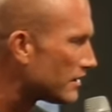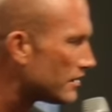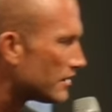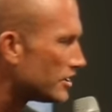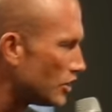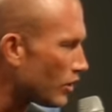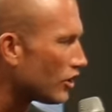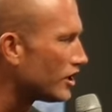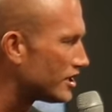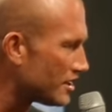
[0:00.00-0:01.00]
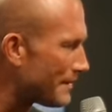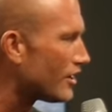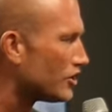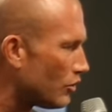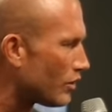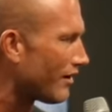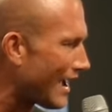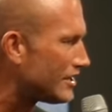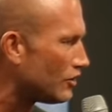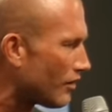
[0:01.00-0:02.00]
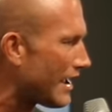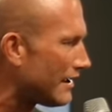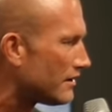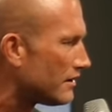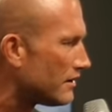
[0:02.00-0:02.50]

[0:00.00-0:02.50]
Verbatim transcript: Yeah. You want to look in the mirror and you want to like you, right?